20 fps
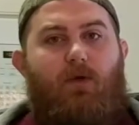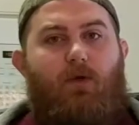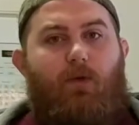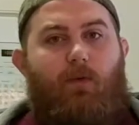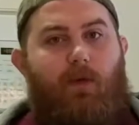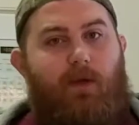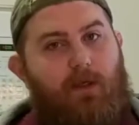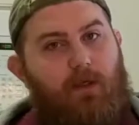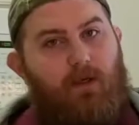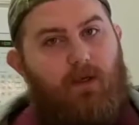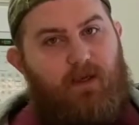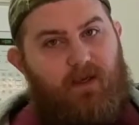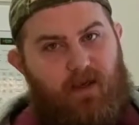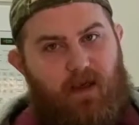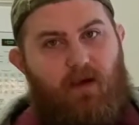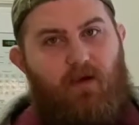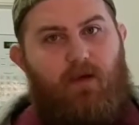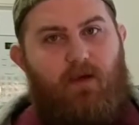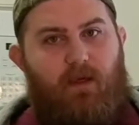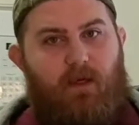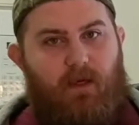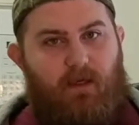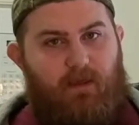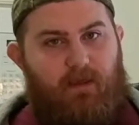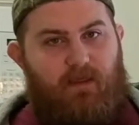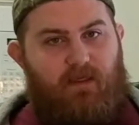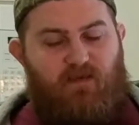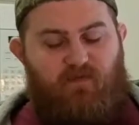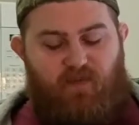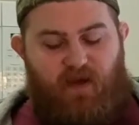When you're carrying
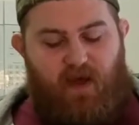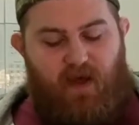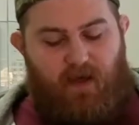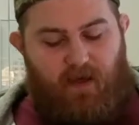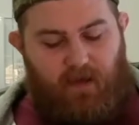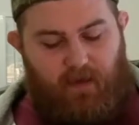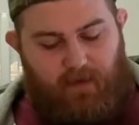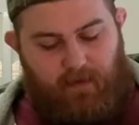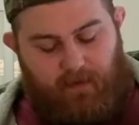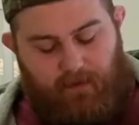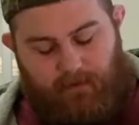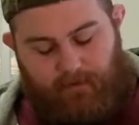this bag,